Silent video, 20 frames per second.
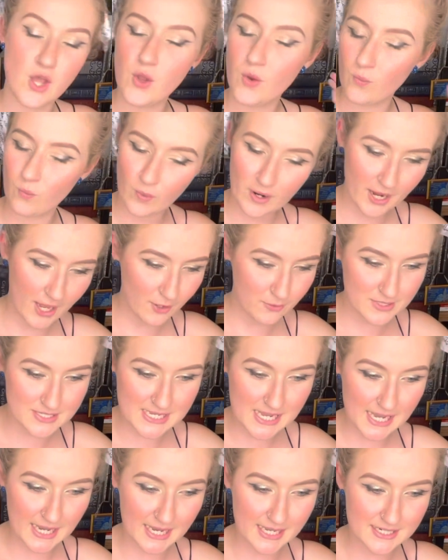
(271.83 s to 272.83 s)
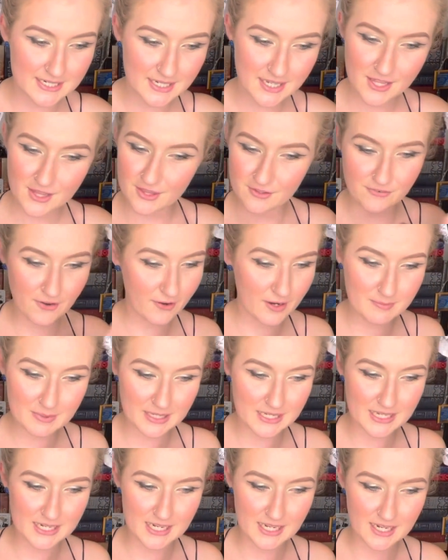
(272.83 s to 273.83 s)
When I was at the very
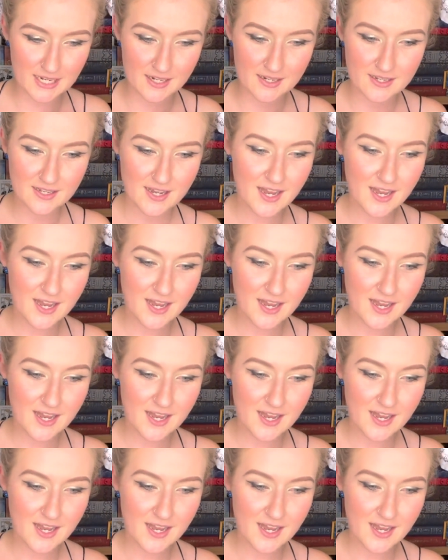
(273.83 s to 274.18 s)
beginning,